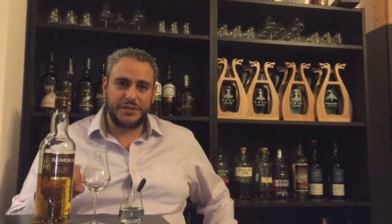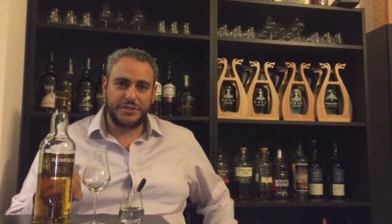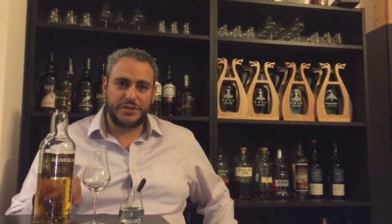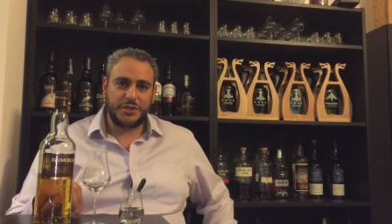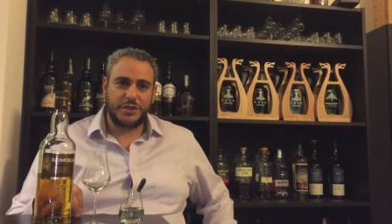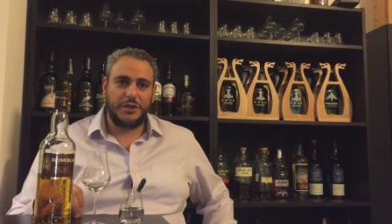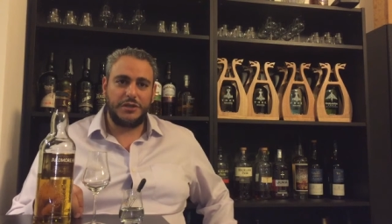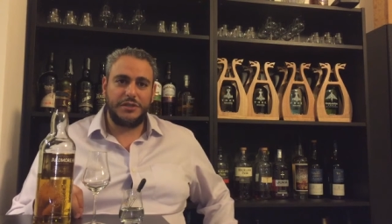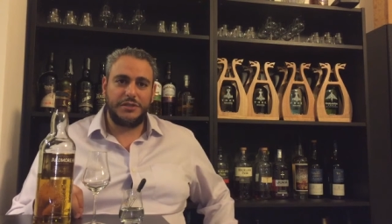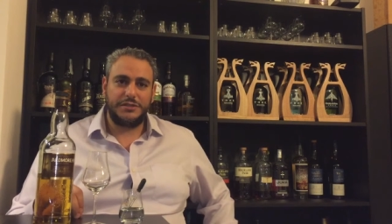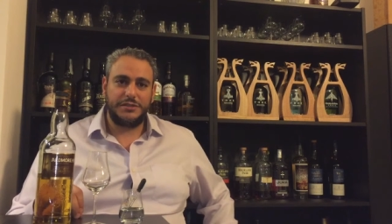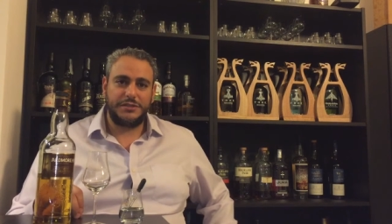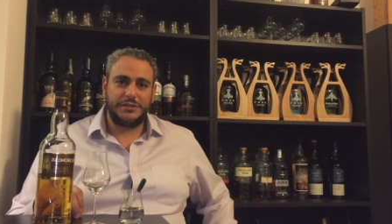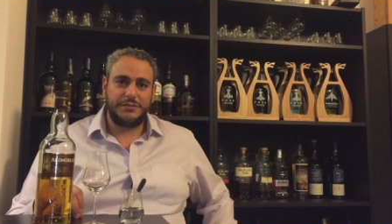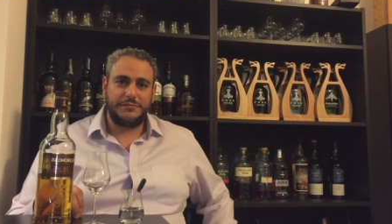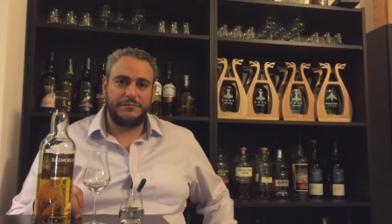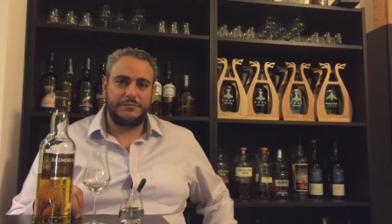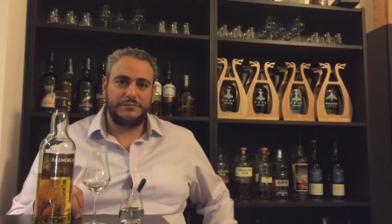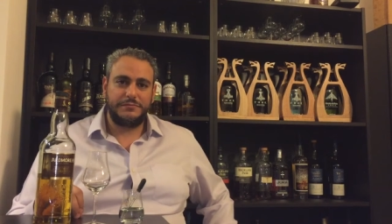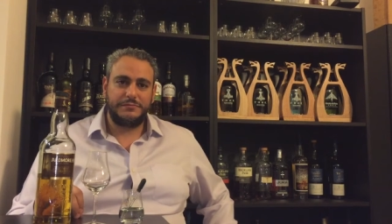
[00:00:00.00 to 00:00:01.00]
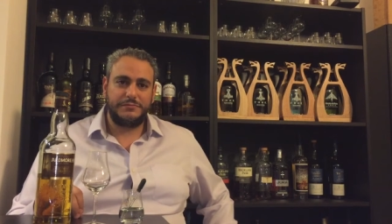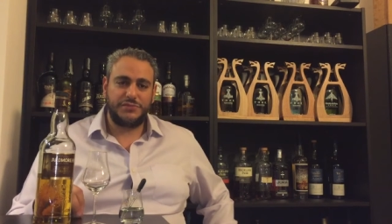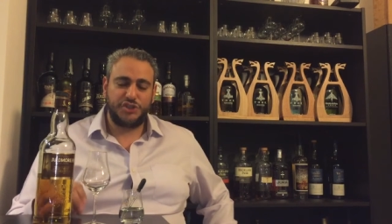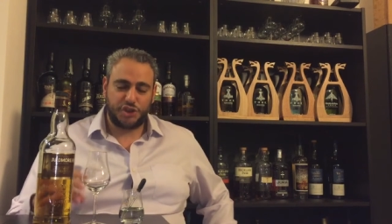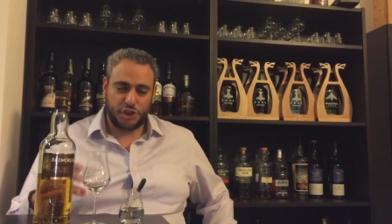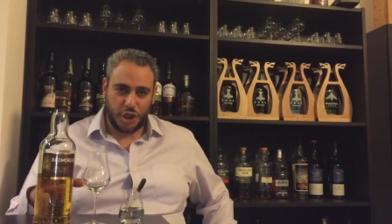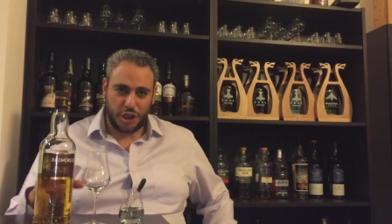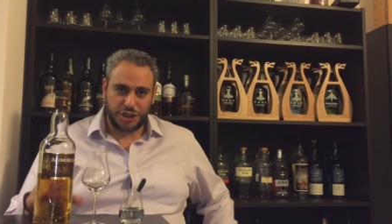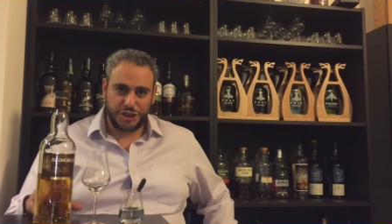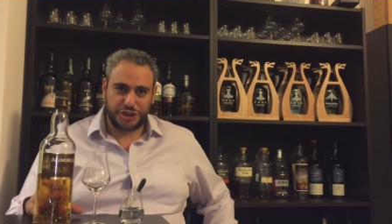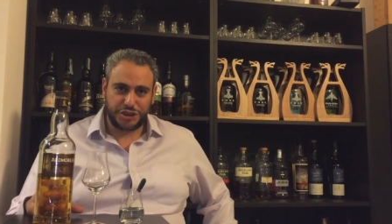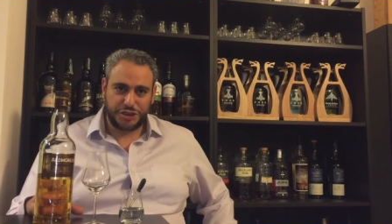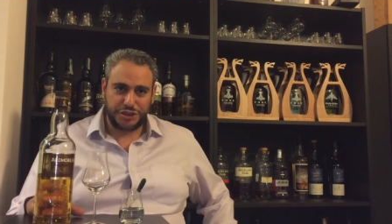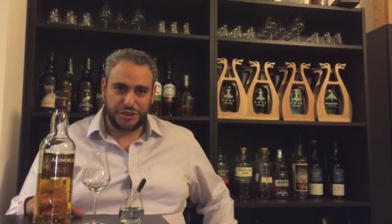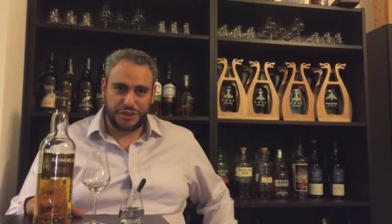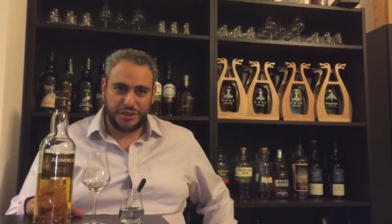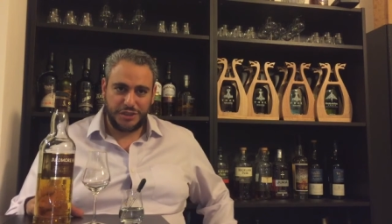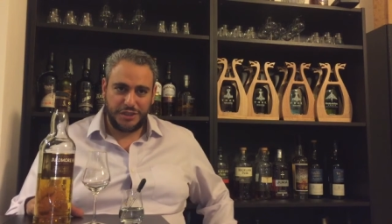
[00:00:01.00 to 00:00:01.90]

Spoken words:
in Scotland, Scotch,